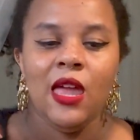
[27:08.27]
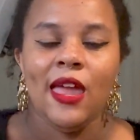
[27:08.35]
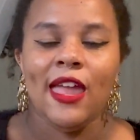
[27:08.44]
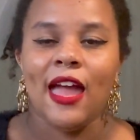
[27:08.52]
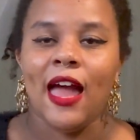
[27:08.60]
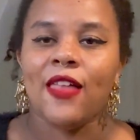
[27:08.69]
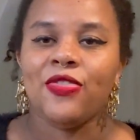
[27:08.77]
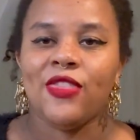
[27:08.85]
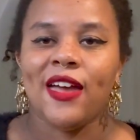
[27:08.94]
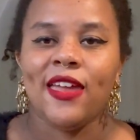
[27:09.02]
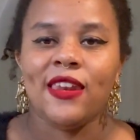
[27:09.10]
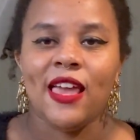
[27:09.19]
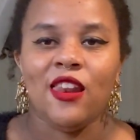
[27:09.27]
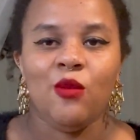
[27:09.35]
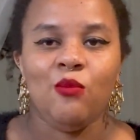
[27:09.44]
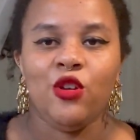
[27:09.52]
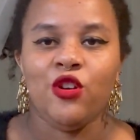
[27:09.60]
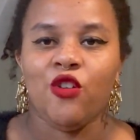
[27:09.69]
it had that
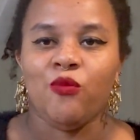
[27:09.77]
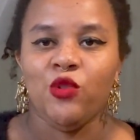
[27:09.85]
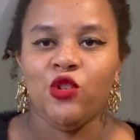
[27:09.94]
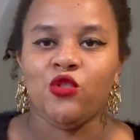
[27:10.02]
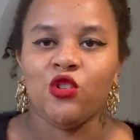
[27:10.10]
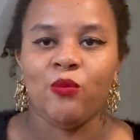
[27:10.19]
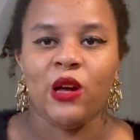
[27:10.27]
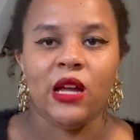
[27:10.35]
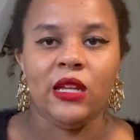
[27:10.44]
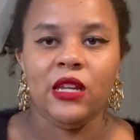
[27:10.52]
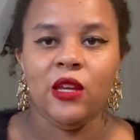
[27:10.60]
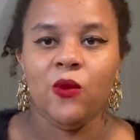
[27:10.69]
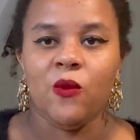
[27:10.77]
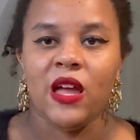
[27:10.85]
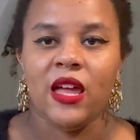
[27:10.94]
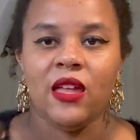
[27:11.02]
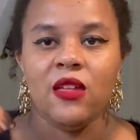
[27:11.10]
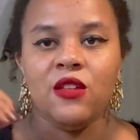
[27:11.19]
element of mutual pining
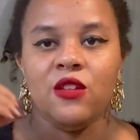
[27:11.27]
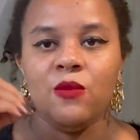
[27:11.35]
where,